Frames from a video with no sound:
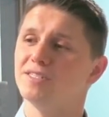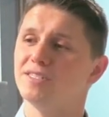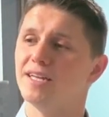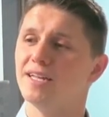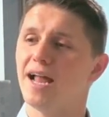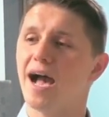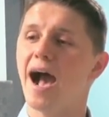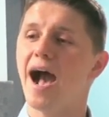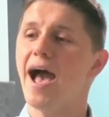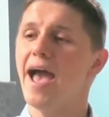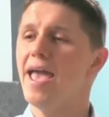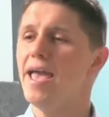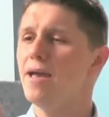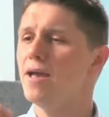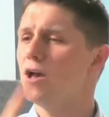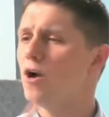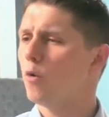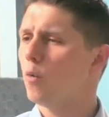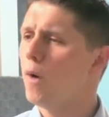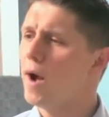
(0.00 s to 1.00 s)
said,
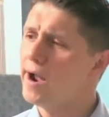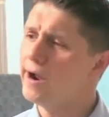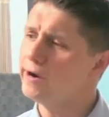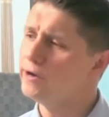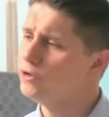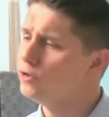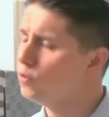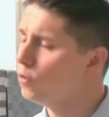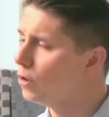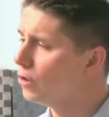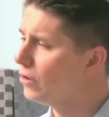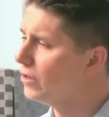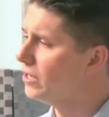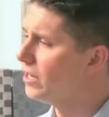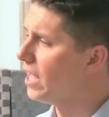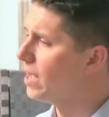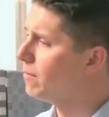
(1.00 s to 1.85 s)
I, Why are you worried?